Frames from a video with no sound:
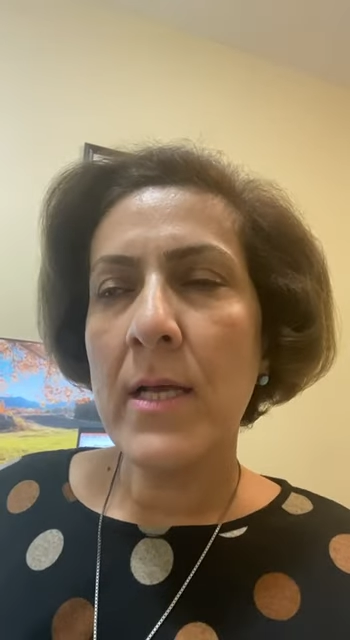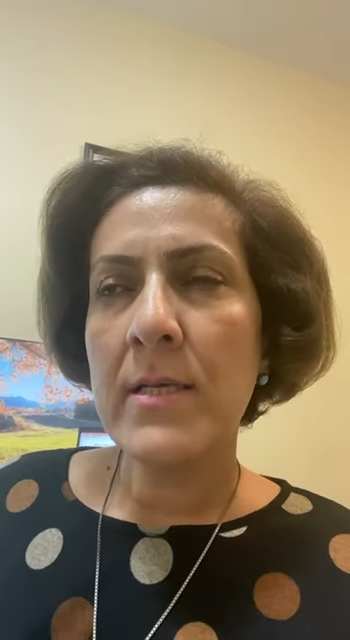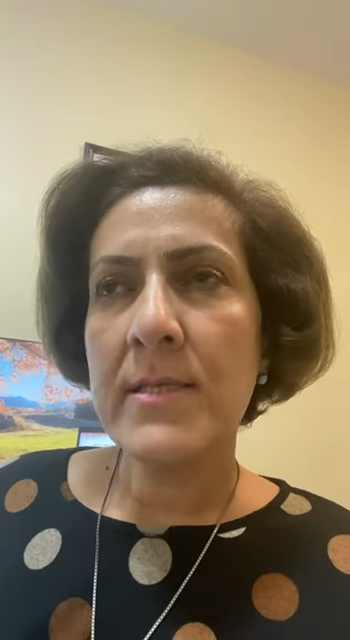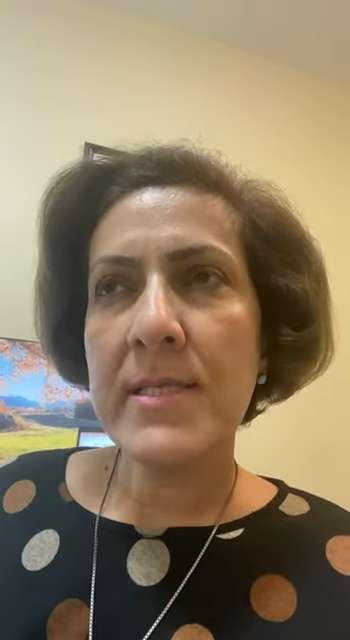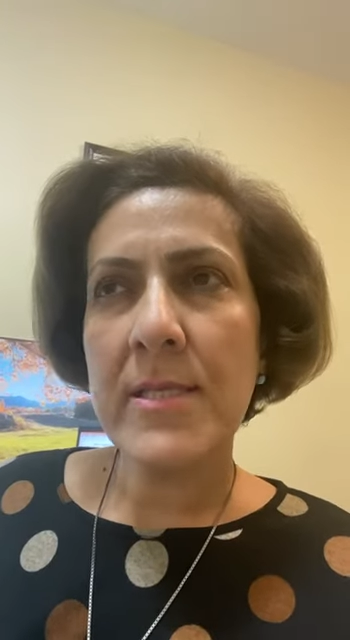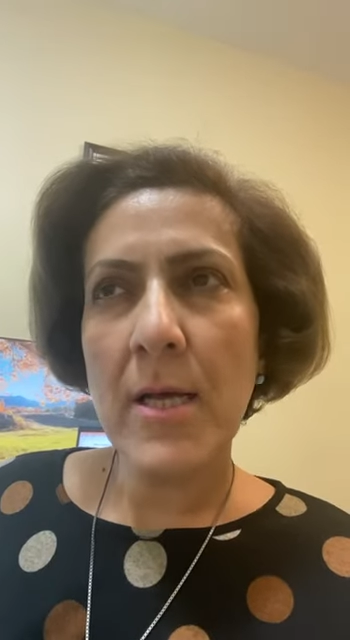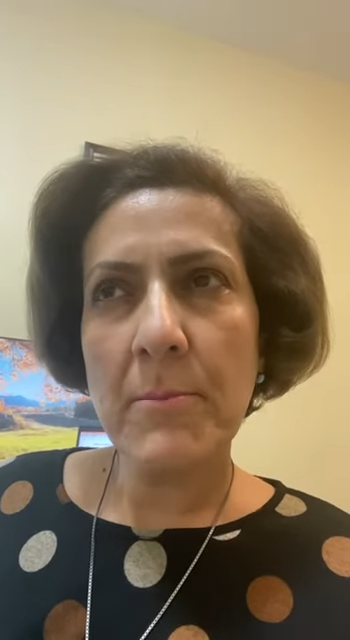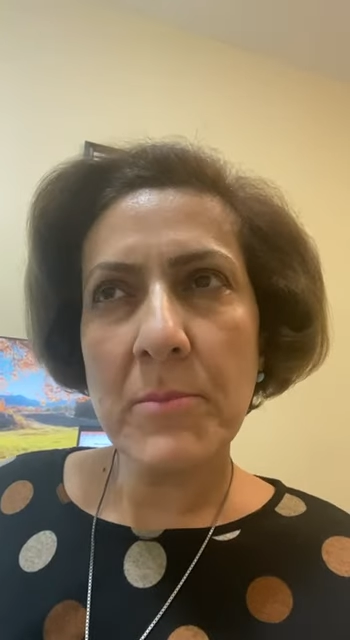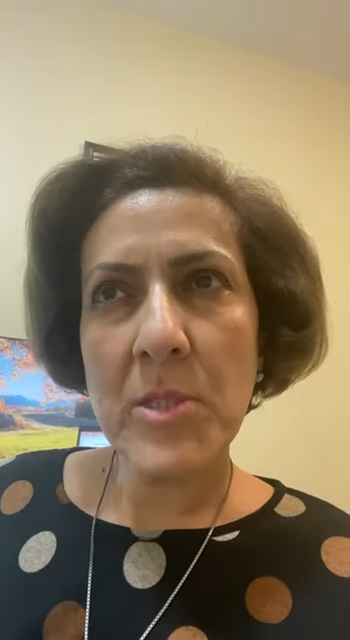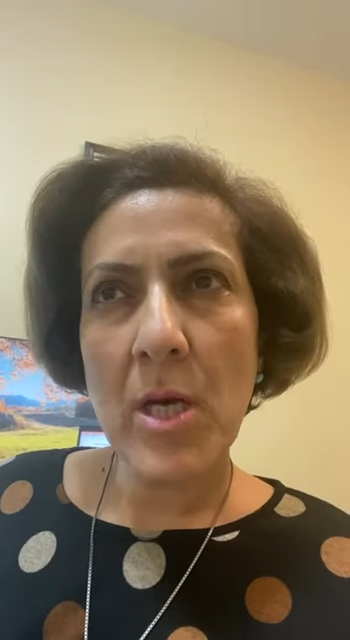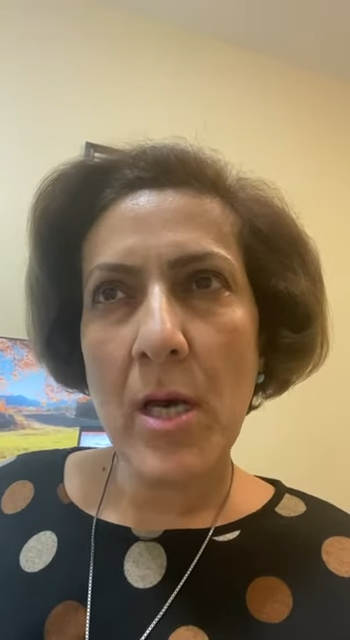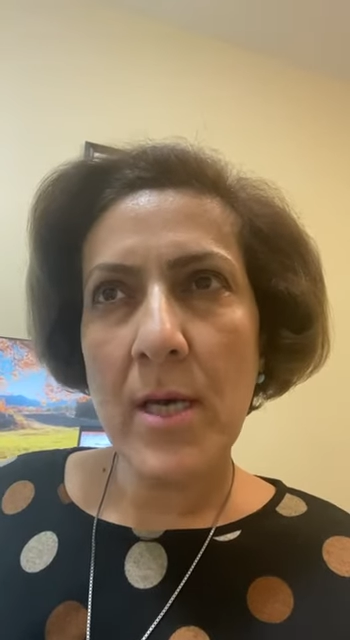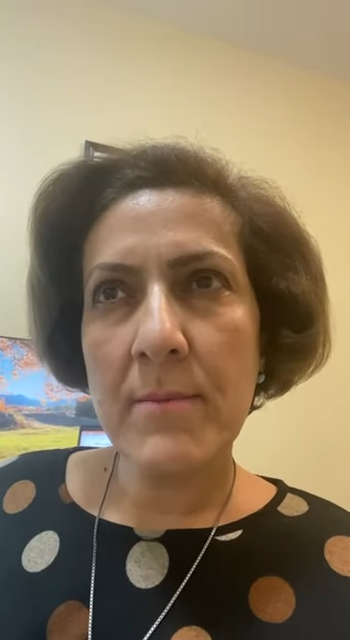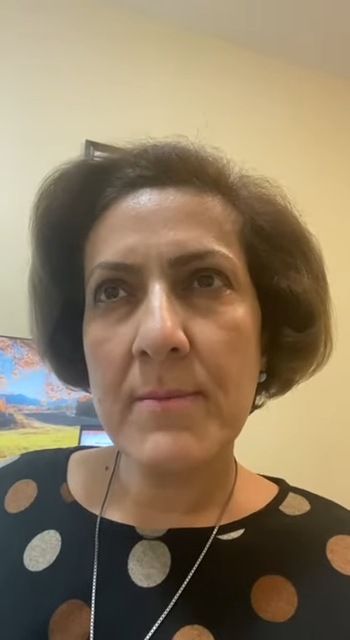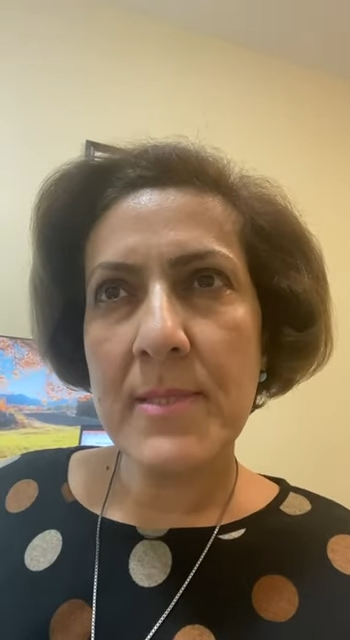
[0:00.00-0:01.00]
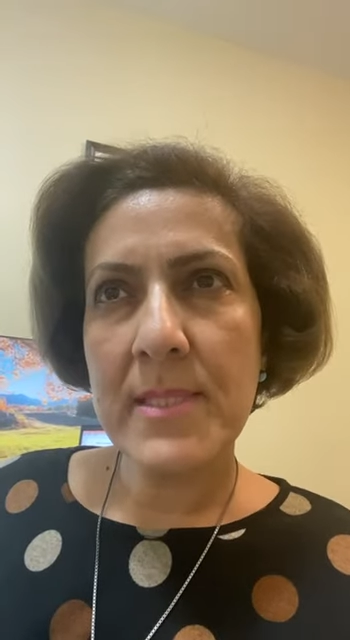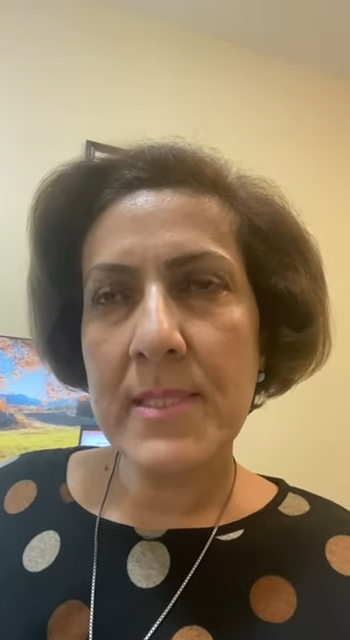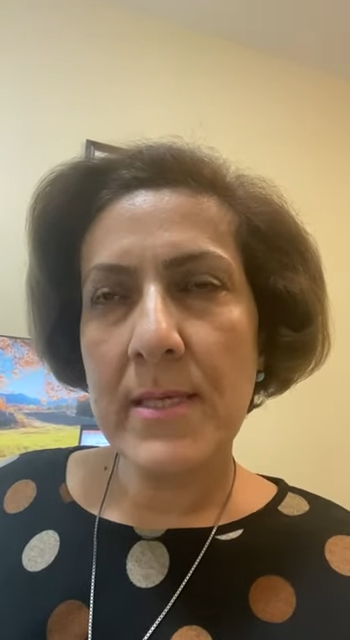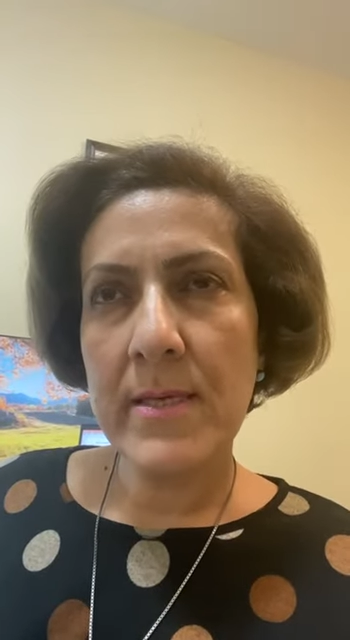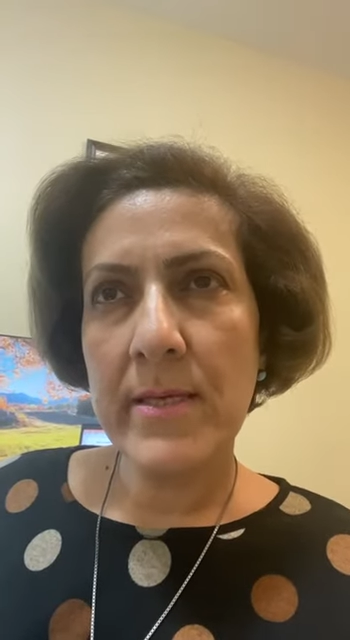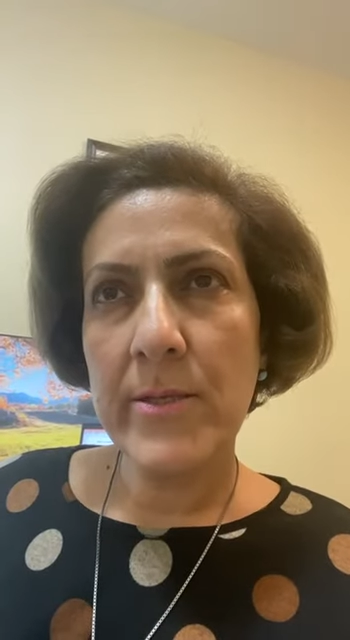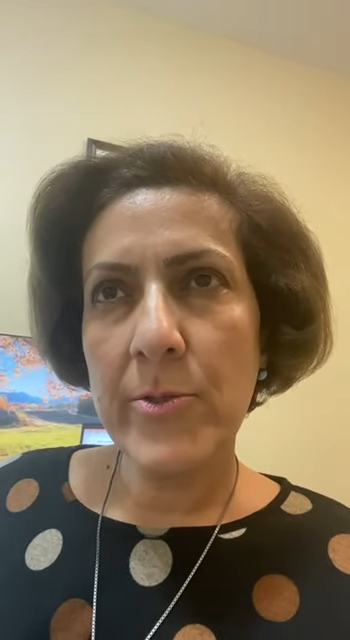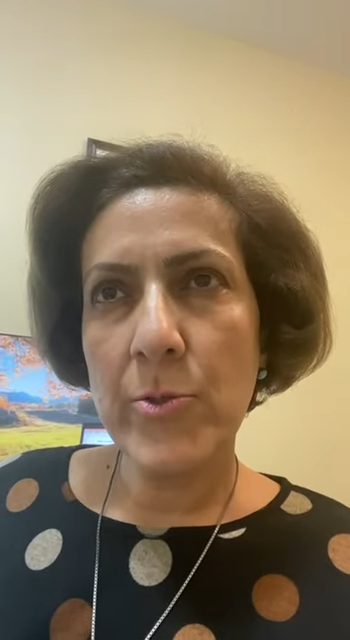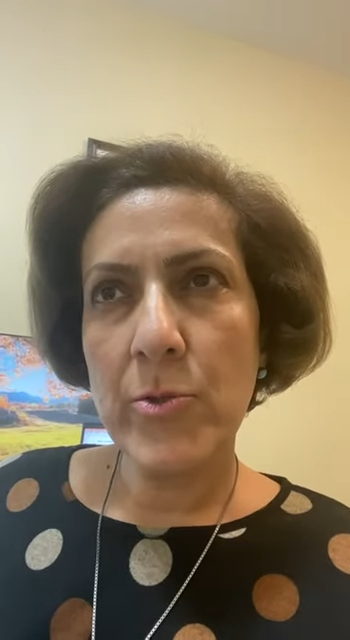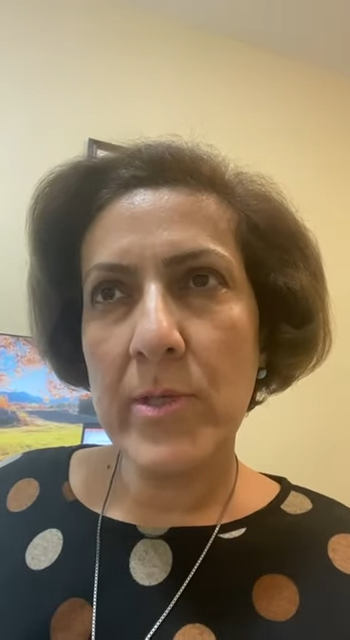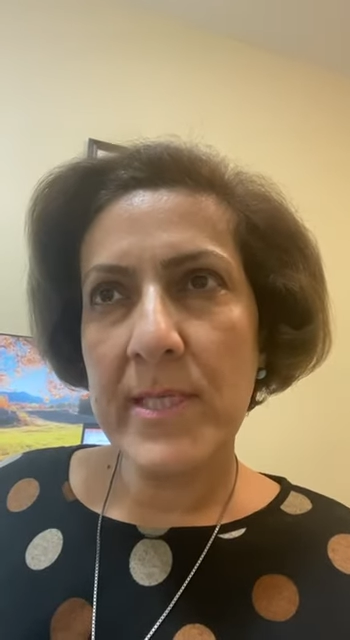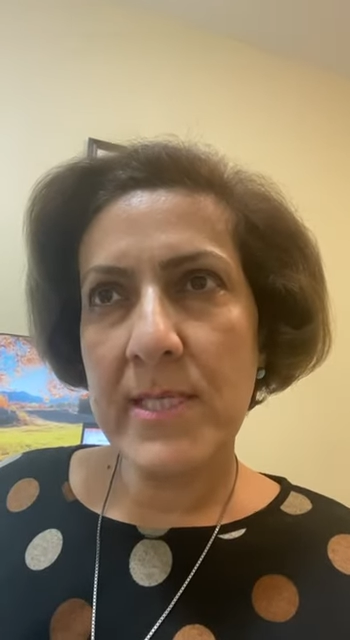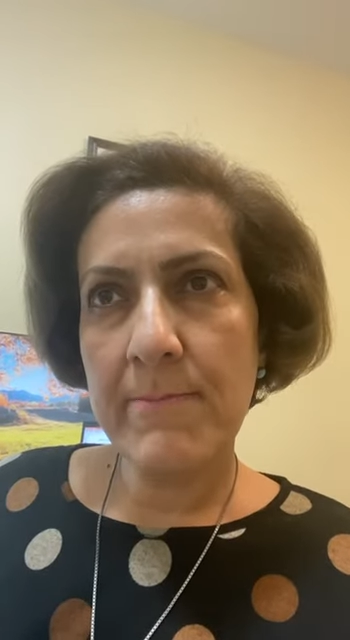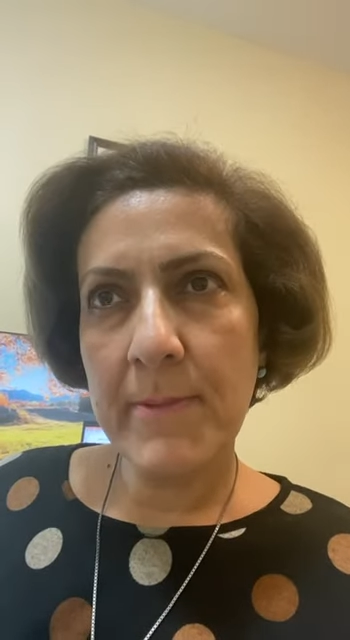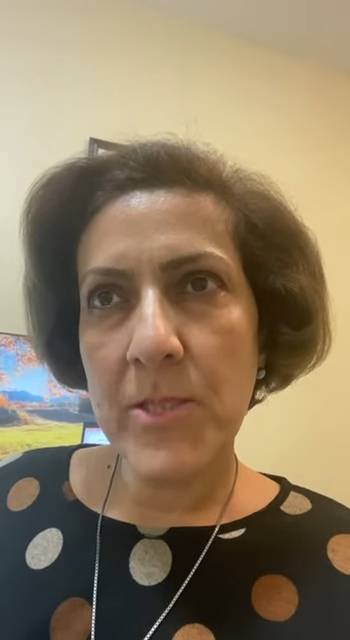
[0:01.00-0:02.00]
Sometimes
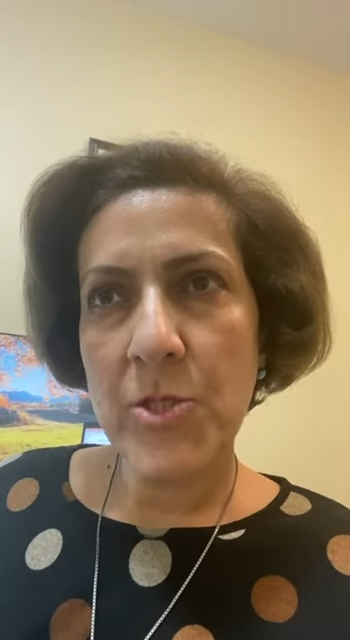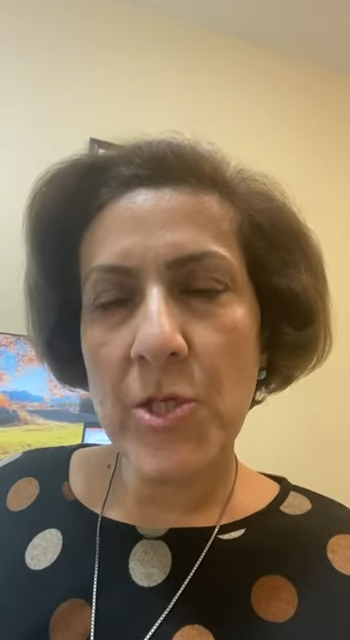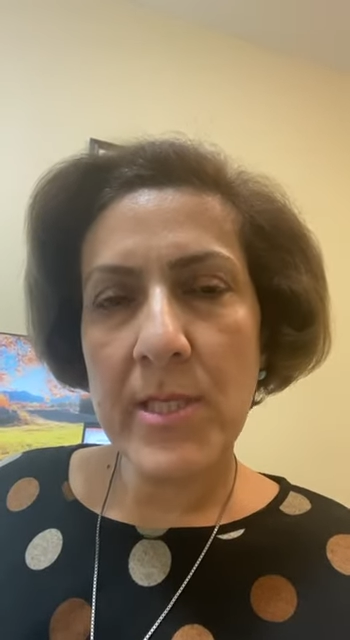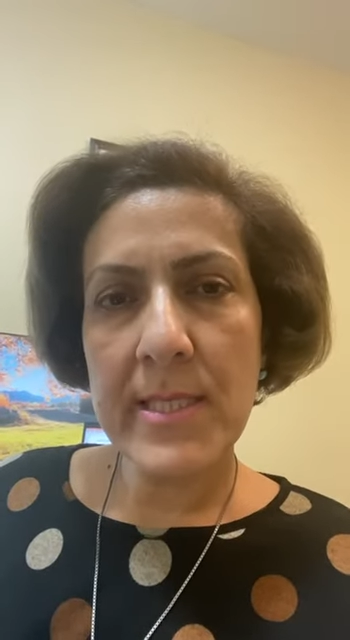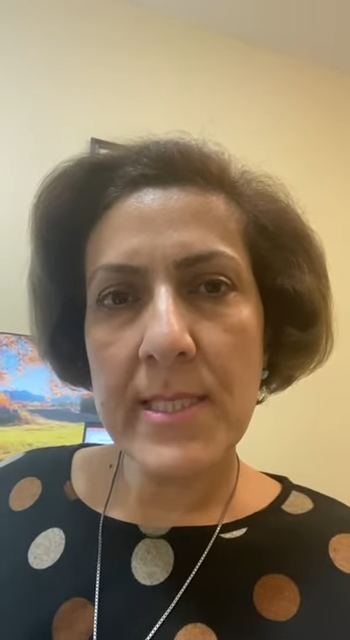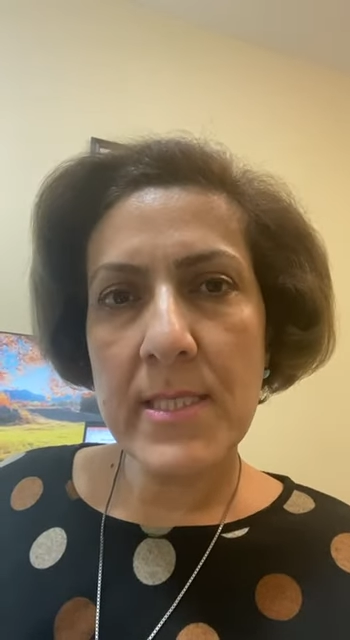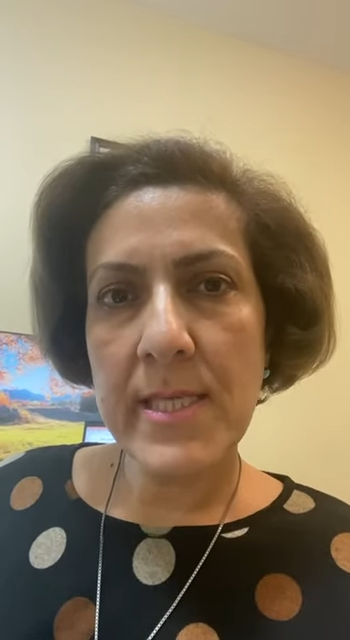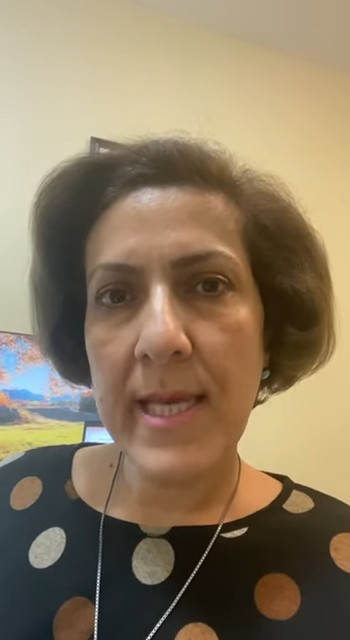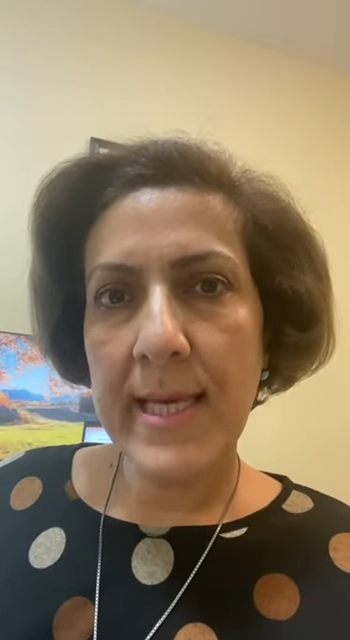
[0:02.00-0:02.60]
your specialists